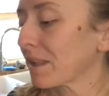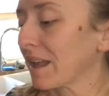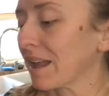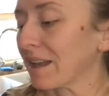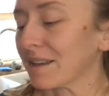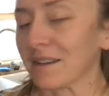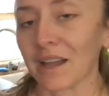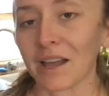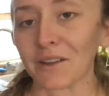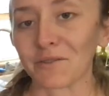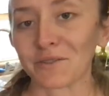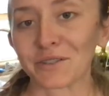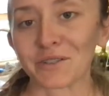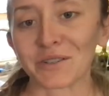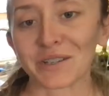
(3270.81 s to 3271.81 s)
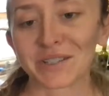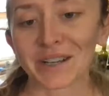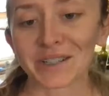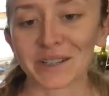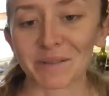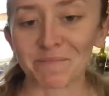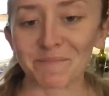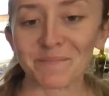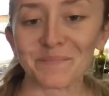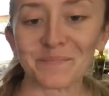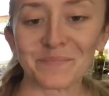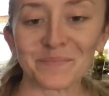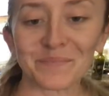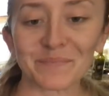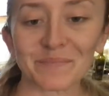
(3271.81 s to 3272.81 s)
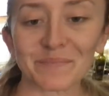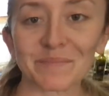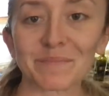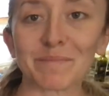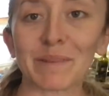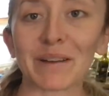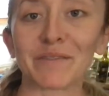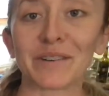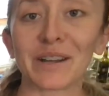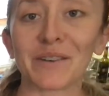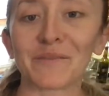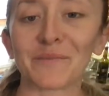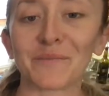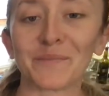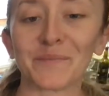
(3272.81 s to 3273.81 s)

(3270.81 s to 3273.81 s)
And I'll see you guys next time. Bye for now.